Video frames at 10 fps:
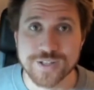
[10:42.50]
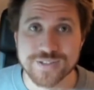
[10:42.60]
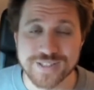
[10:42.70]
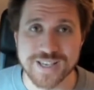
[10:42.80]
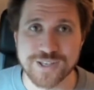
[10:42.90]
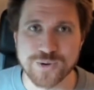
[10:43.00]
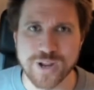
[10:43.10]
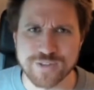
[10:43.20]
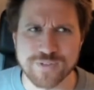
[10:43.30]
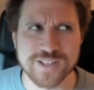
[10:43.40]
take your
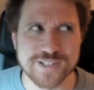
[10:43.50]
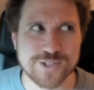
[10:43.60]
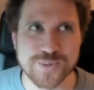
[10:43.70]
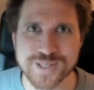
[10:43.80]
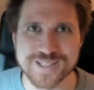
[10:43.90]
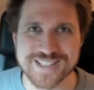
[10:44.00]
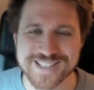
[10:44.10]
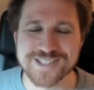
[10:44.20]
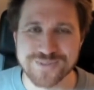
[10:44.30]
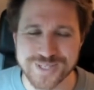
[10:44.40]
advantage with it.
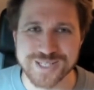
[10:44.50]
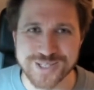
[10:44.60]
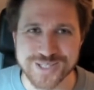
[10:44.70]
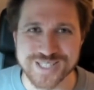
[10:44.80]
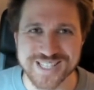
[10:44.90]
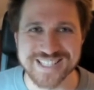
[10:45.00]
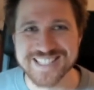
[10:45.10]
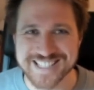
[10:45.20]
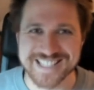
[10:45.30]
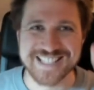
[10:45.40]
That's a really Dutch
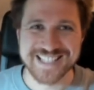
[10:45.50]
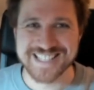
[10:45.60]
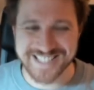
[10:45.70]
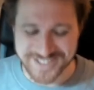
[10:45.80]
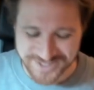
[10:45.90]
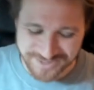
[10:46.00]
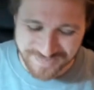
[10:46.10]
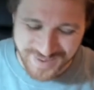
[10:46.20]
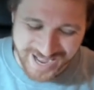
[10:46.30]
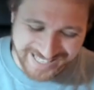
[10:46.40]
sentence. See you.
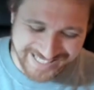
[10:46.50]
Bye.